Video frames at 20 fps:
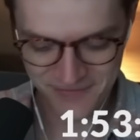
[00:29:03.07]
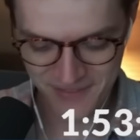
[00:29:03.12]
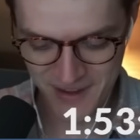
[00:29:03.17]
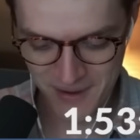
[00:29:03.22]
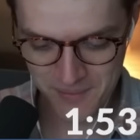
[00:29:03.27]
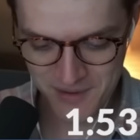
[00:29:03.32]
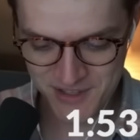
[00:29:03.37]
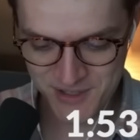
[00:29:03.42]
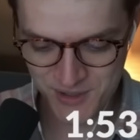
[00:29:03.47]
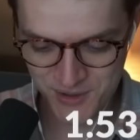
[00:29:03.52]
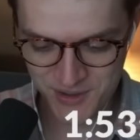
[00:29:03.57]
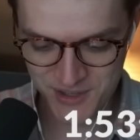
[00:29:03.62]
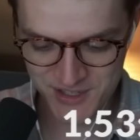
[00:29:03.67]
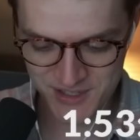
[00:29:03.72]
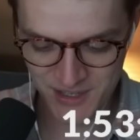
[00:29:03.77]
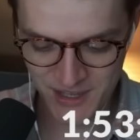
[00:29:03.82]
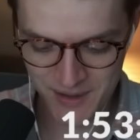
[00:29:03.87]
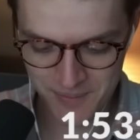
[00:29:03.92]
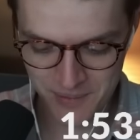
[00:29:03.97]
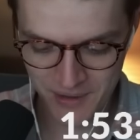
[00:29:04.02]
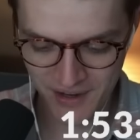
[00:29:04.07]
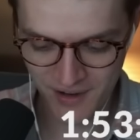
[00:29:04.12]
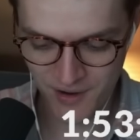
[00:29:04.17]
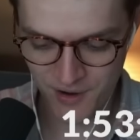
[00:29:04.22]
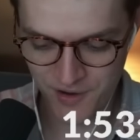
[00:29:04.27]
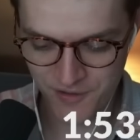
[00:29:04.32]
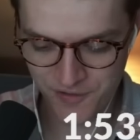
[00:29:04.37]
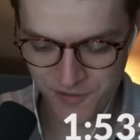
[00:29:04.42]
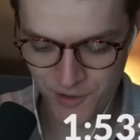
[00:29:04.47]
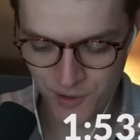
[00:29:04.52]
I'm gonna turn this light back
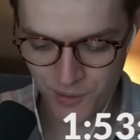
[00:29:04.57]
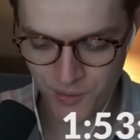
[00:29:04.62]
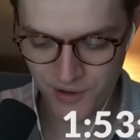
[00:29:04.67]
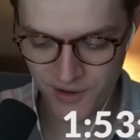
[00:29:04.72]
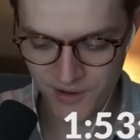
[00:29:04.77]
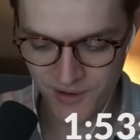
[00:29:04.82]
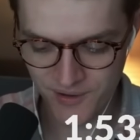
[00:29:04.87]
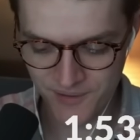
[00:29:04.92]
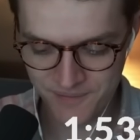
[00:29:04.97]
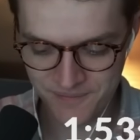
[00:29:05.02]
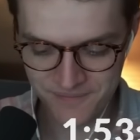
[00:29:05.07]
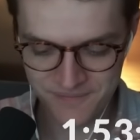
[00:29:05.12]
off for a while.